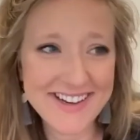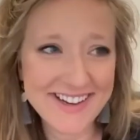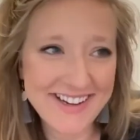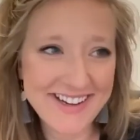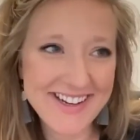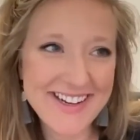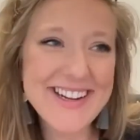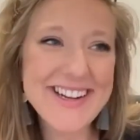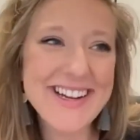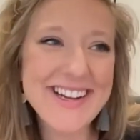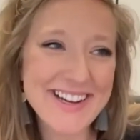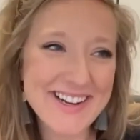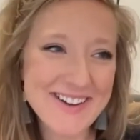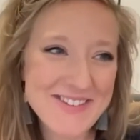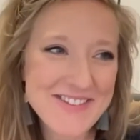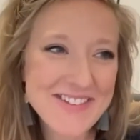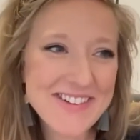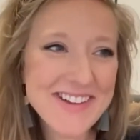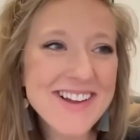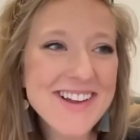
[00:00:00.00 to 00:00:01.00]

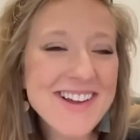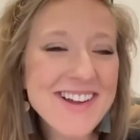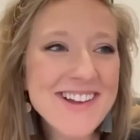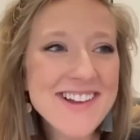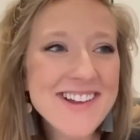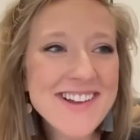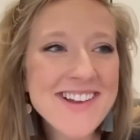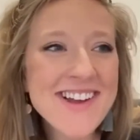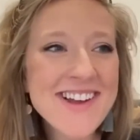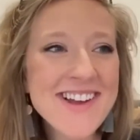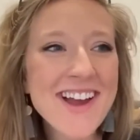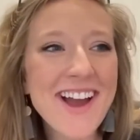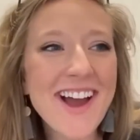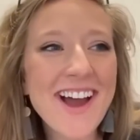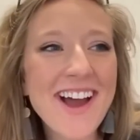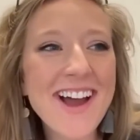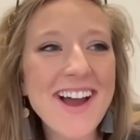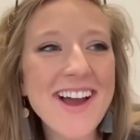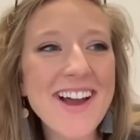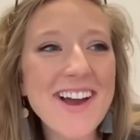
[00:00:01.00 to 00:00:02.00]
yep.
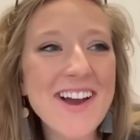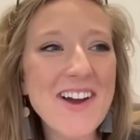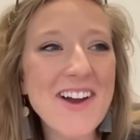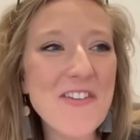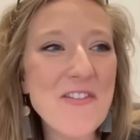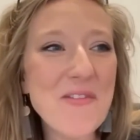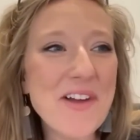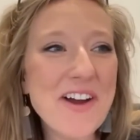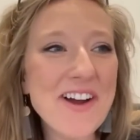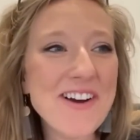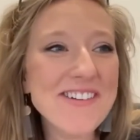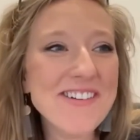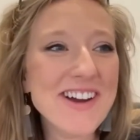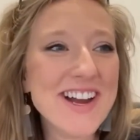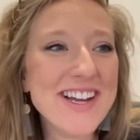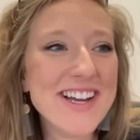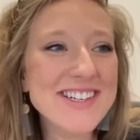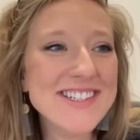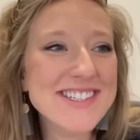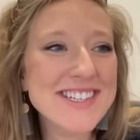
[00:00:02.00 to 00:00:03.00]
Um, all
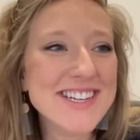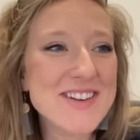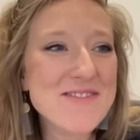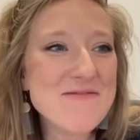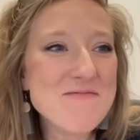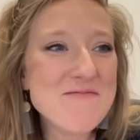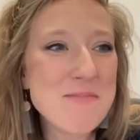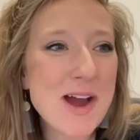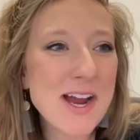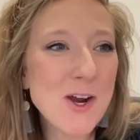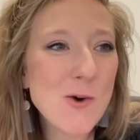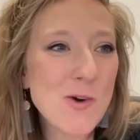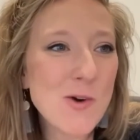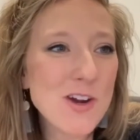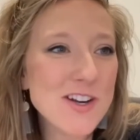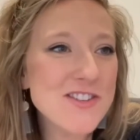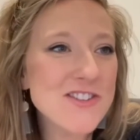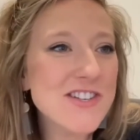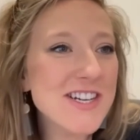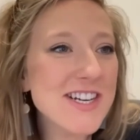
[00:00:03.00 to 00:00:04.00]
right. My
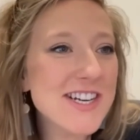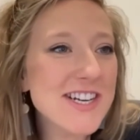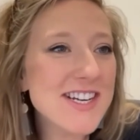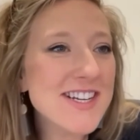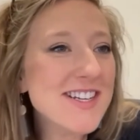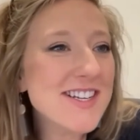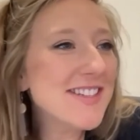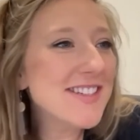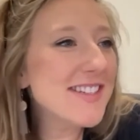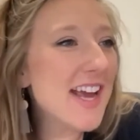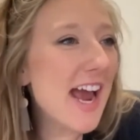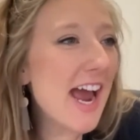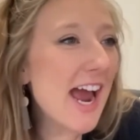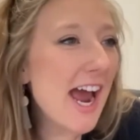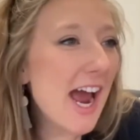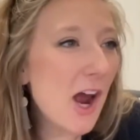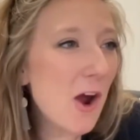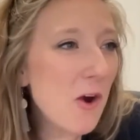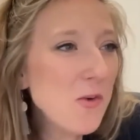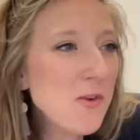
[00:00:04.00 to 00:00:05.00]
question is
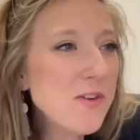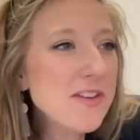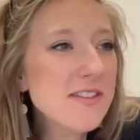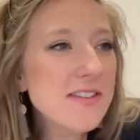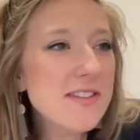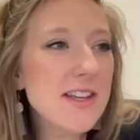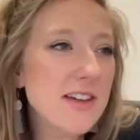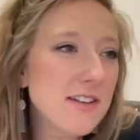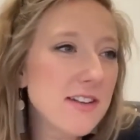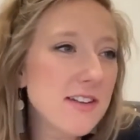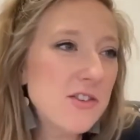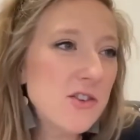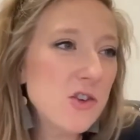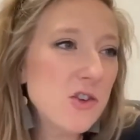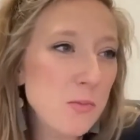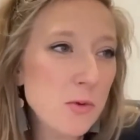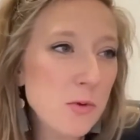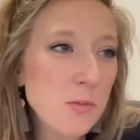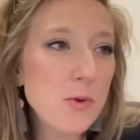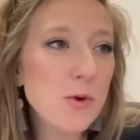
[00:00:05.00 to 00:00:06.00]
How does the
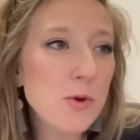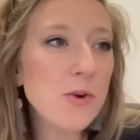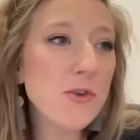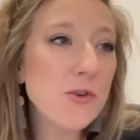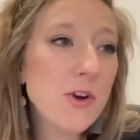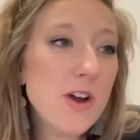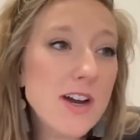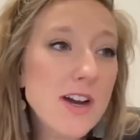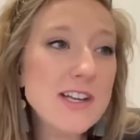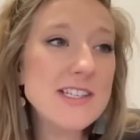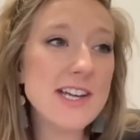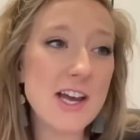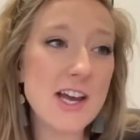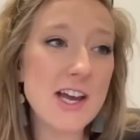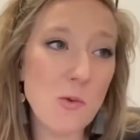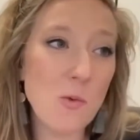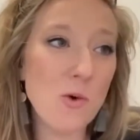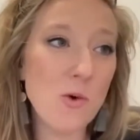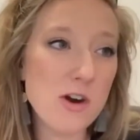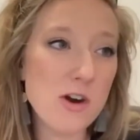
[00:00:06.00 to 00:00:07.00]
assumable truck debt
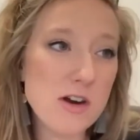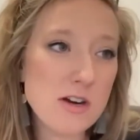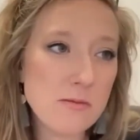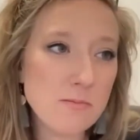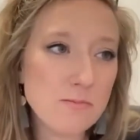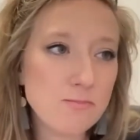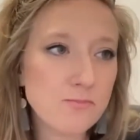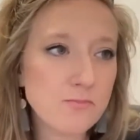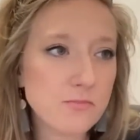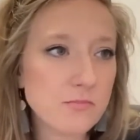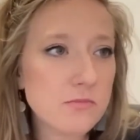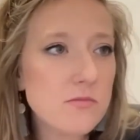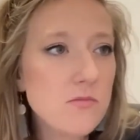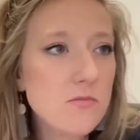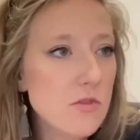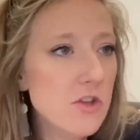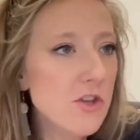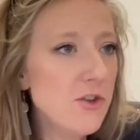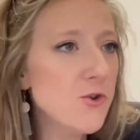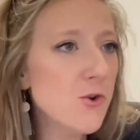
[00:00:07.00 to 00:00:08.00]
work?
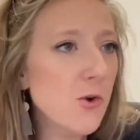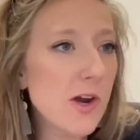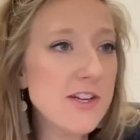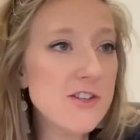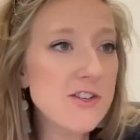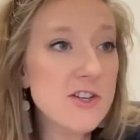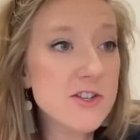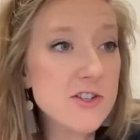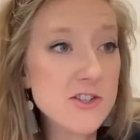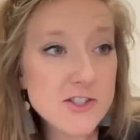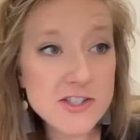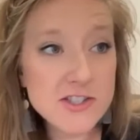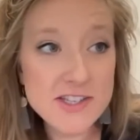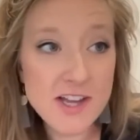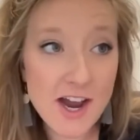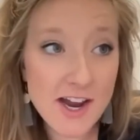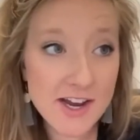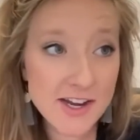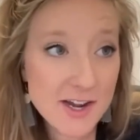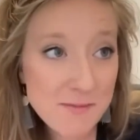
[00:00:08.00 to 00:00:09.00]
Do I just
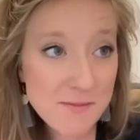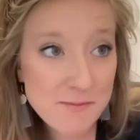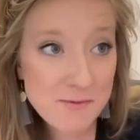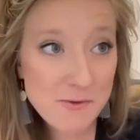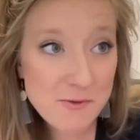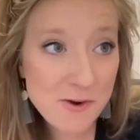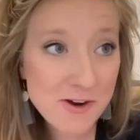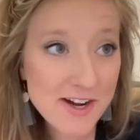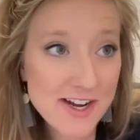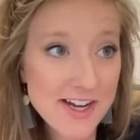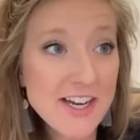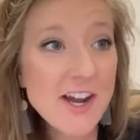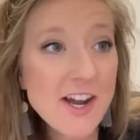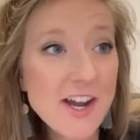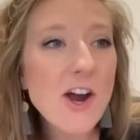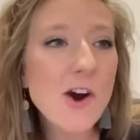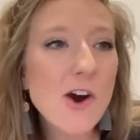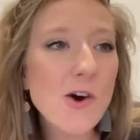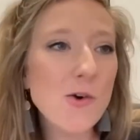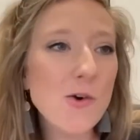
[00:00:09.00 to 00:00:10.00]
sign up for it,
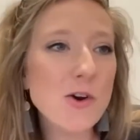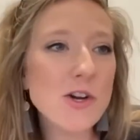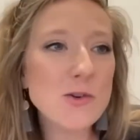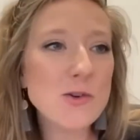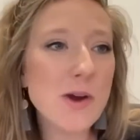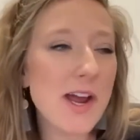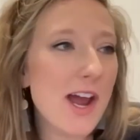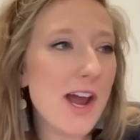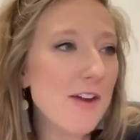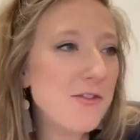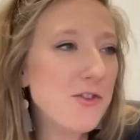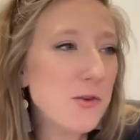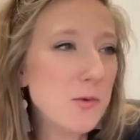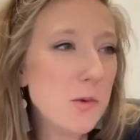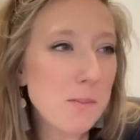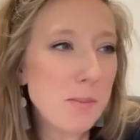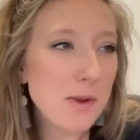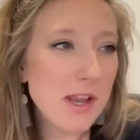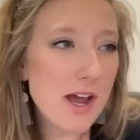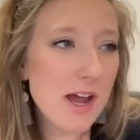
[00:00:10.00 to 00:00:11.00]
or do I have to
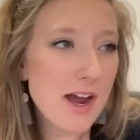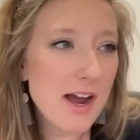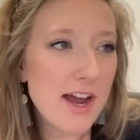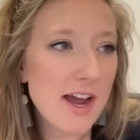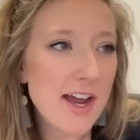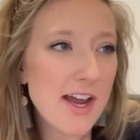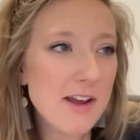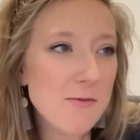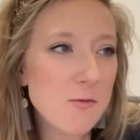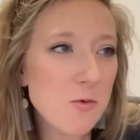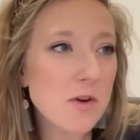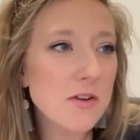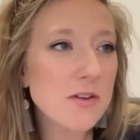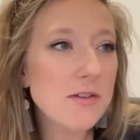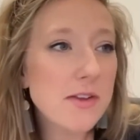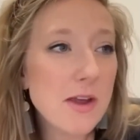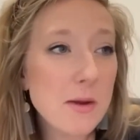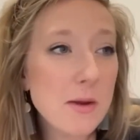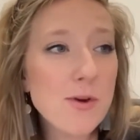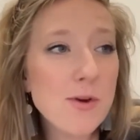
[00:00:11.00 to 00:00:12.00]
apply for
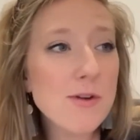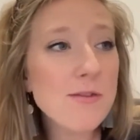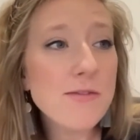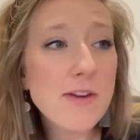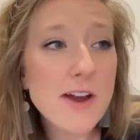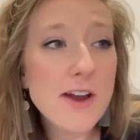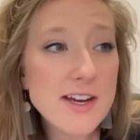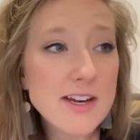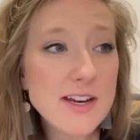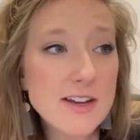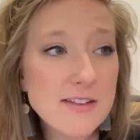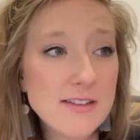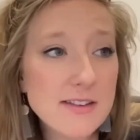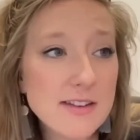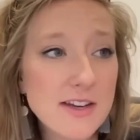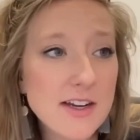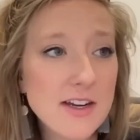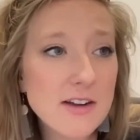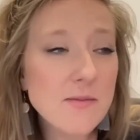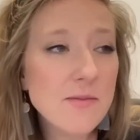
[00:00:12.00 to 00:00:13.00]
separate
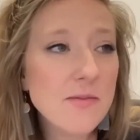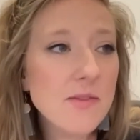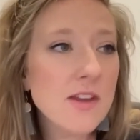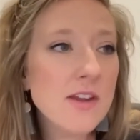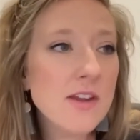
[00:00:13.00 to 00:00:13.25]
financing?